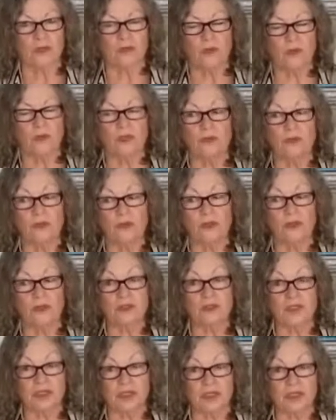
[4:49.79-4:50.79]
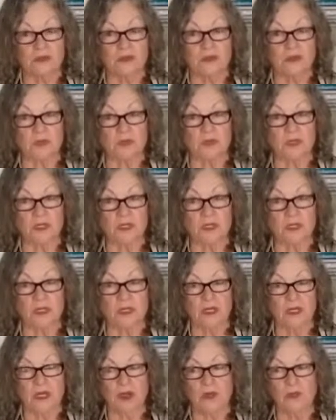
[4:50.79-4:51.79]
when you know your system's working,
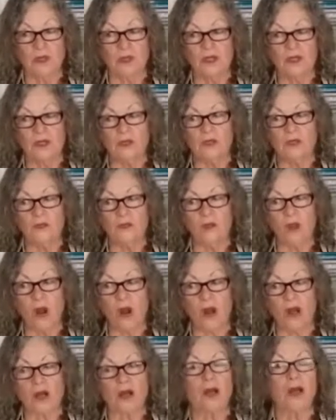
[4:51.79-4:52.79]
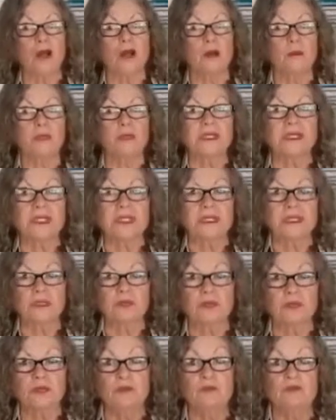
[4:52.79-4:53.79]
when you are competent,
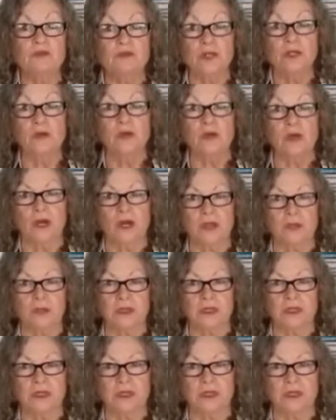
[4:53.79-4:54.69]
when you feel competent,